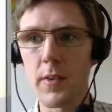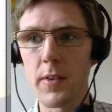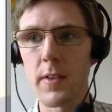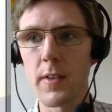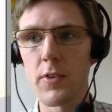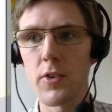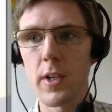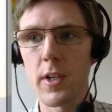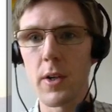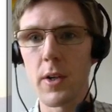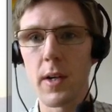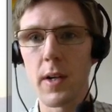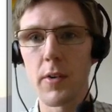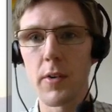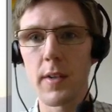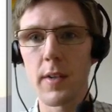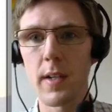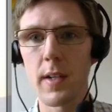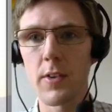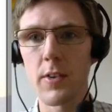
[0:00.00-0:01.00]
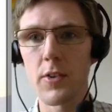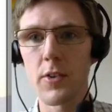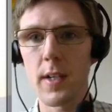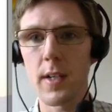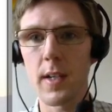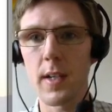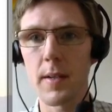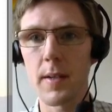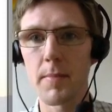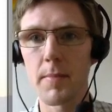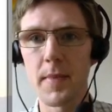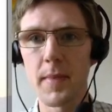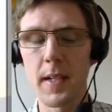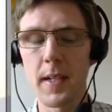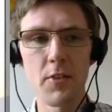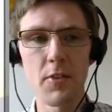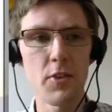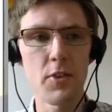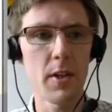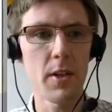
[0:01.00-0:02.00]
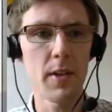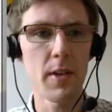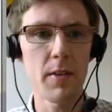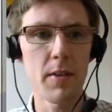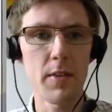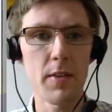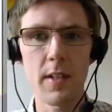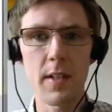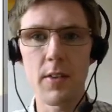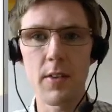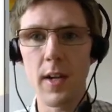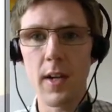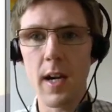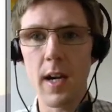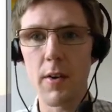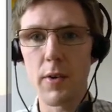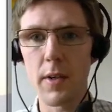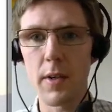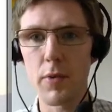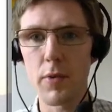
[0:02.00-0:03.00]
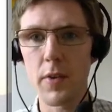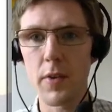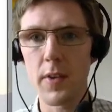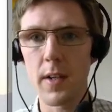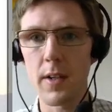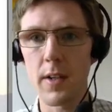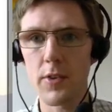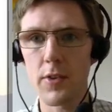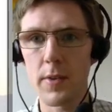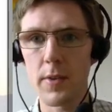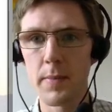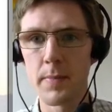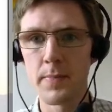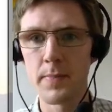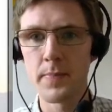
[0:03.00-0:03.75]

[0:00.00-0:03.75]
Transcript: in the geoheritage area of research.